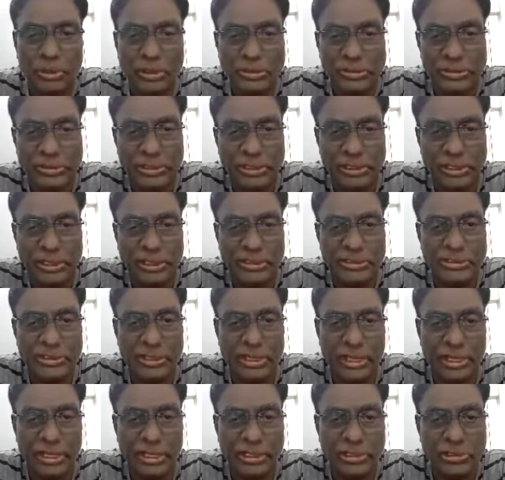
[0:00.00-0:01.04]

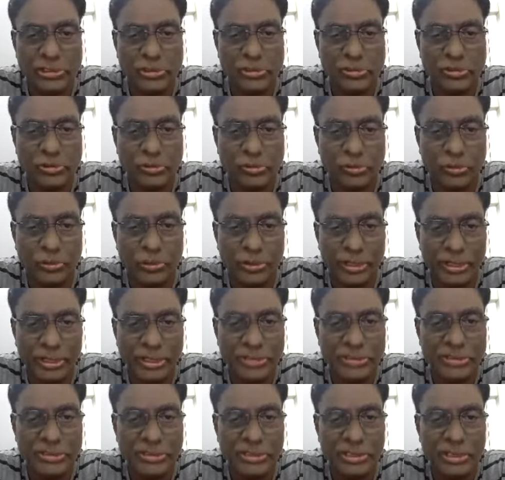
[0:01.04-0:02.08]
CHNH2,
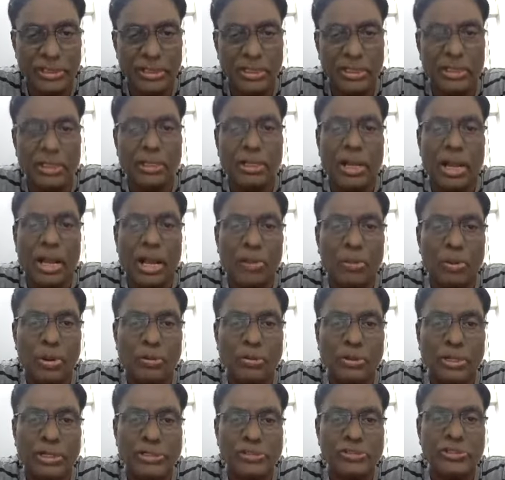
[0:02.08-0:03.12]
COH.
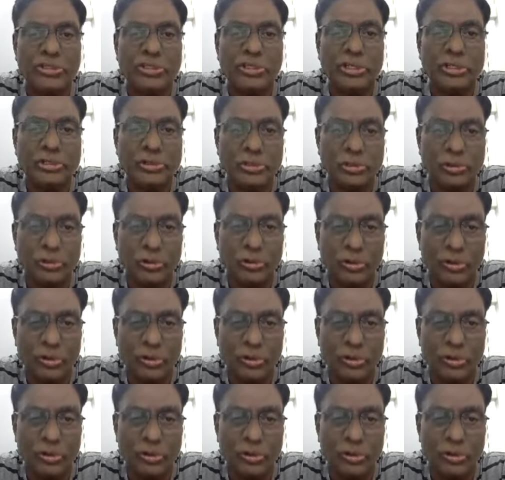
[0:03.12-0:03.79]
Above that, CH2,